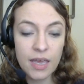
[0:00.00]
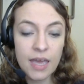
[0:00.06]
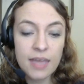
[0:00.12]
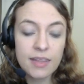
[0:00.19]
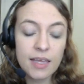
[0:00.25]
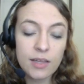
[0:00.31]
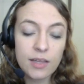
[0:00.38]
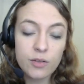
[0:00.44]

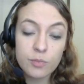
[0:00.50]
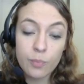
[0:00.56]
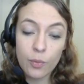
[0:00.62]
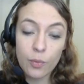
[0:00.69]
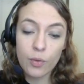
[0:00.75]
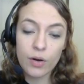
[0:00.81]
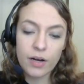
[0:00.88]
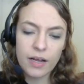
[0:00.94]
They looked
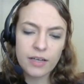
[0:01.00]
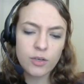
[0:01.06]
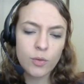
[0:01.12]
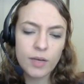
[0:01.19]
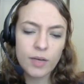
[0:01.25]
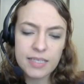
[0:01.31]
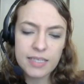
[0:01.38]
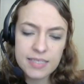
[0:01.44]
bored and
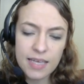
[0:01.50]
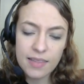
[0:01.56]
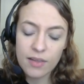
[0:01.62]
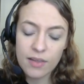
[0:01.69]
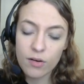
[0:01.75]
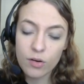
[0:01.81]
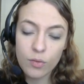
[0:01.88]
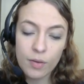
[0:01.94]
quickly set
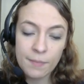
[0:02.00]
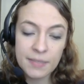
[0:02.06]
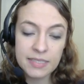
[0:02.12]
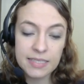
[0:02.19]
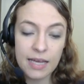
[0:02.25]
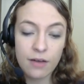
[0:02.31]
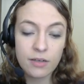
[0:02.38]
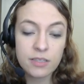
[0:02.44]
their equipment
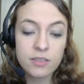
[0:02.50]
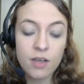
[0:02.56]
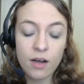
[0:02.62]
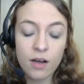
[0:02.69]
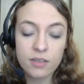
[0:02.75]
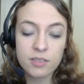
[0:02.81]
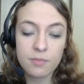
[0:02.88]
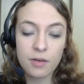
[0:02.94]
down and
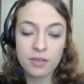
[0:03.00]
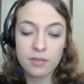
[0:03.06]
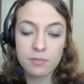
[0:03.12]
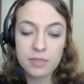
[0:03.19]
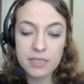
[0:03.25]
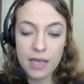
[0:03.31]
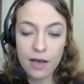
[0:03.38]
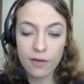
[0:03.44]
talked among
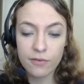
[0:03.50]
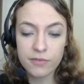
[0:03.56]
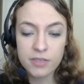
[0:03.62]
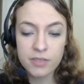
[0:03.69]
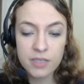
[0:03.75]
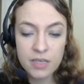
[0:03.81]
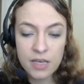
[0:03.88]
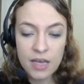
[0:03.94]

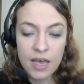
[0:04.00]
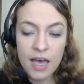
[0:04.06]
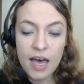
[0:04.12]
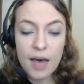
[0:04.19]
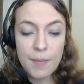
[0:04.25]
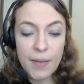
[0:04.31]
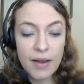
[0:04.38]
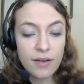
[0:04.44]
themselves.
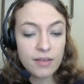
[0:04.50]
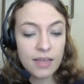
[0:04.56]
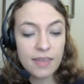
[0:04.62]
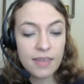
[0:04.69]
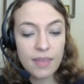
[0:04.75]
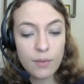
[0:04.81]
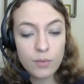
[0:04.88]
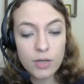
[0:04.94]
Apparently
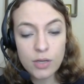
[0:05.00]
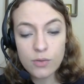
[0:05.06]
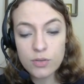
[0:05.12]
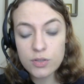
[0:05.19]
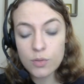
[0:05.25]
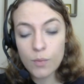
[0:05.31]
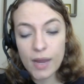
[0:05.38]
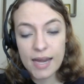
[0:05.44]
they were used
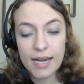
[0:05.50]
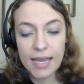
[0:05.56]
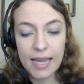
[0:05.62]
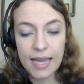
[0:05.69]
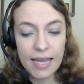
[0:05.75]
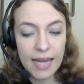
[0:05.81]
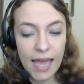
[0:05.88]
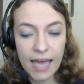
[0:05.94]
to waiting
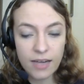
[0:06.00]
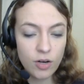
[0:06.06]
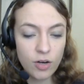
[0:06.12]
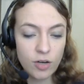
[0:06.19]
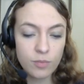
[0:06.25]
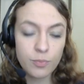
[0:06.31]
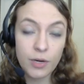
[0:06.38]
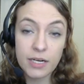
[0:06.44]
and hadn't
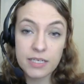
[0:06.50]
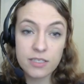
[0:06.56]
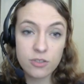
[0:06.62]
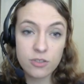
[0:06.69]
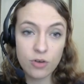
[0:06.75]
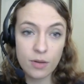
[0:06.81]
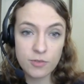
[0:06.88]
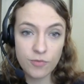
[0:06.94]
heard Brady's
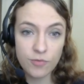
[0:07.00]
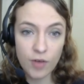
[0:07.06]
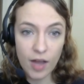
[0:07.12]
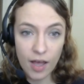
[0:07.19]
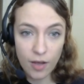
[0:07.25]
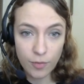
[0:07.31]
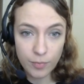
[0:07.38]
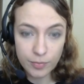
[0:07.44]
screams for
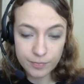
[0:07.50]
help.